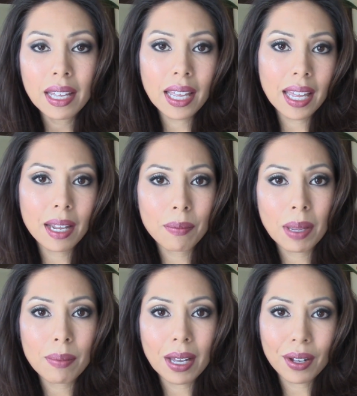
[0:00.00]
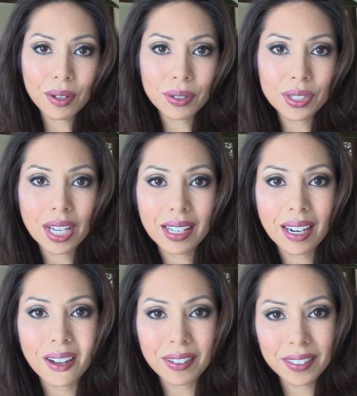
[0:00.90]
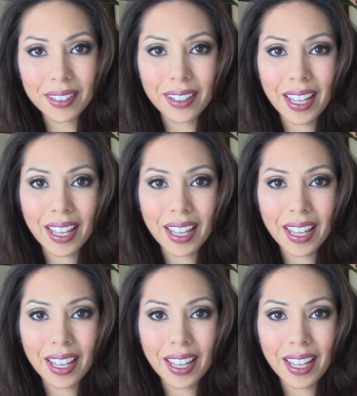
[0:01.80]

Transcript: and maybe I'll go check it out.